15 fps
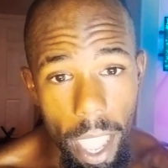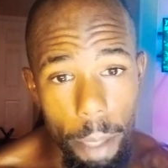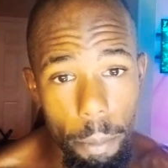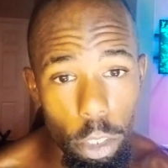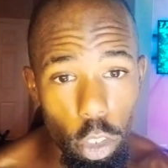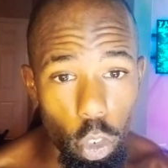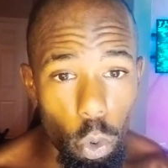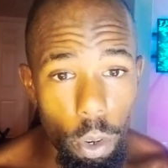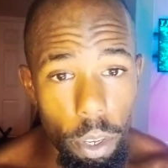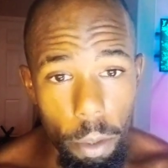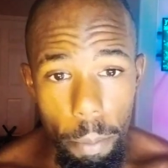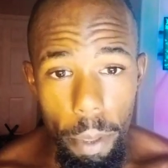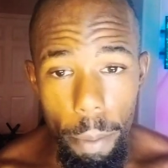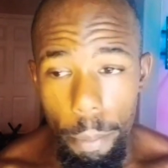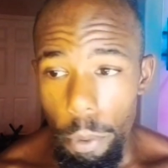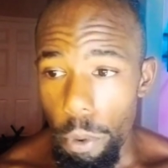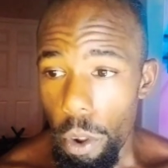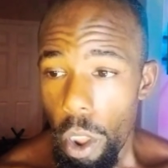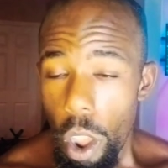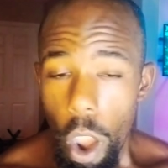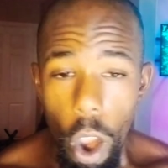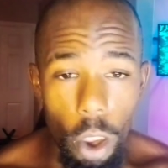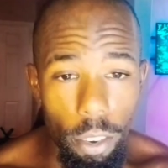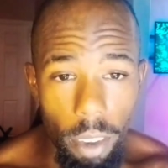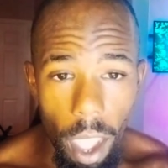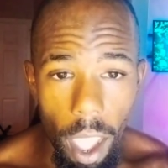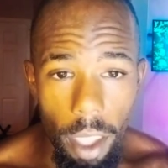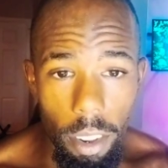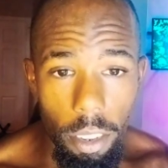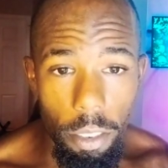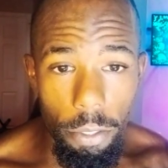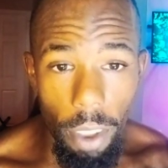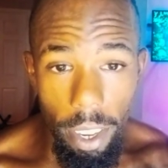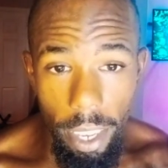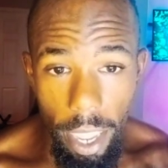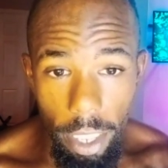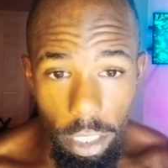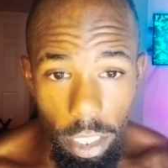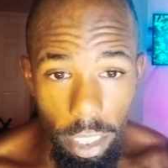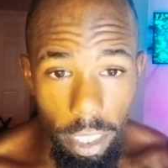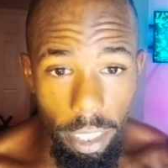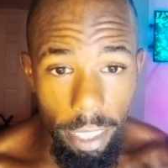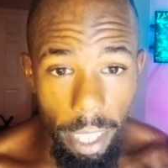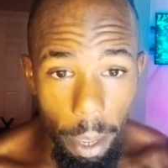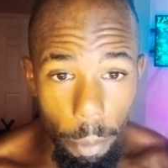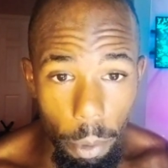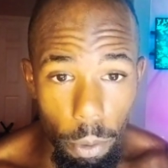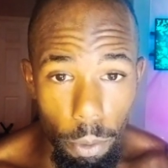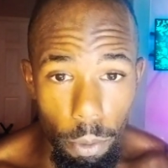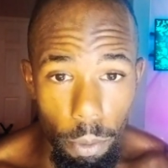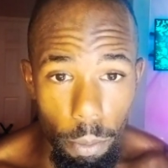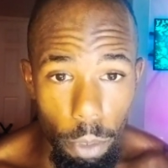And majority of people are not financially stable.